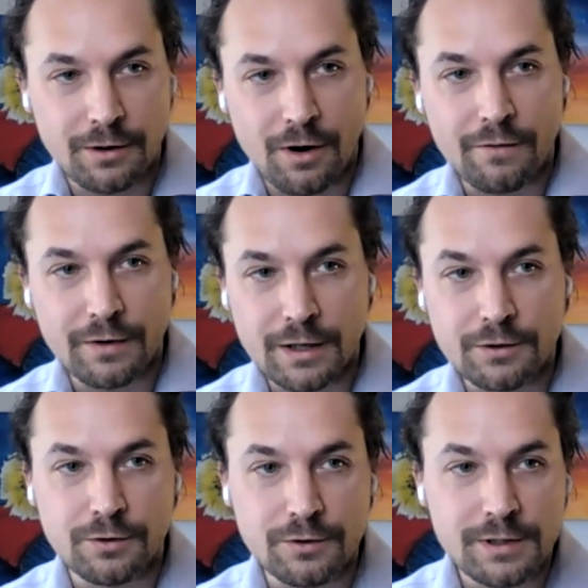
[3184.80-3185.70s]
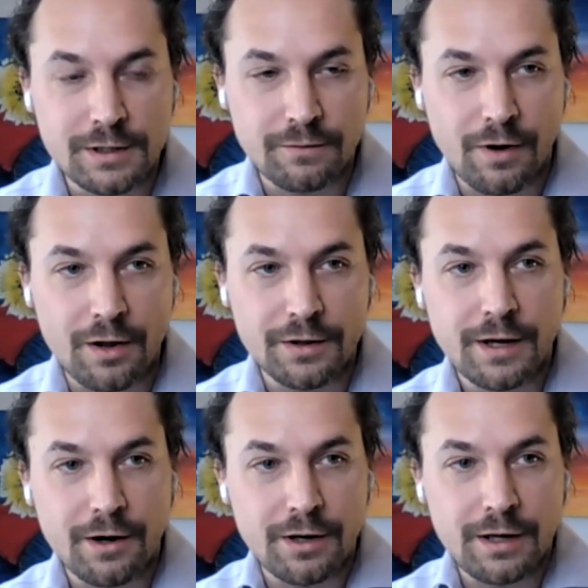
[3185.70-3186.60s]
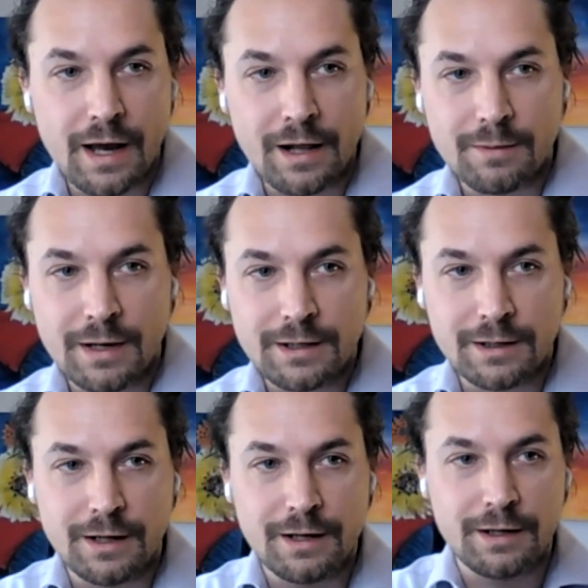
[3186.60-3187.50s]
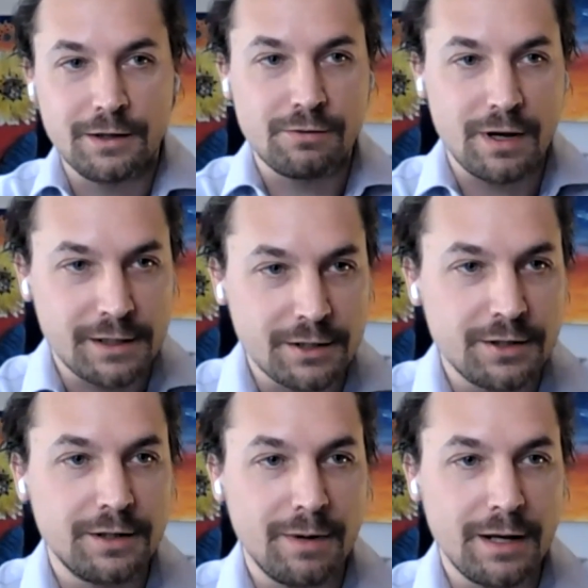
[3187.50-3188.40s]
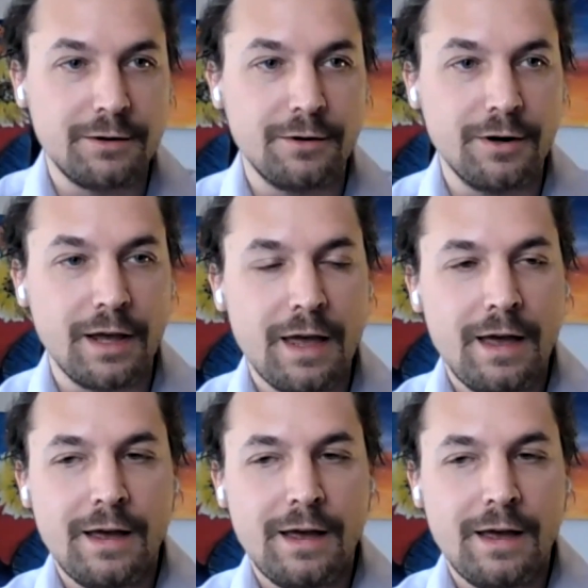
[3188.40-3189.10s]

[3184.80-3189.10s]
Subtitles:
often introduced as a voluntary element and can transition to mandatory.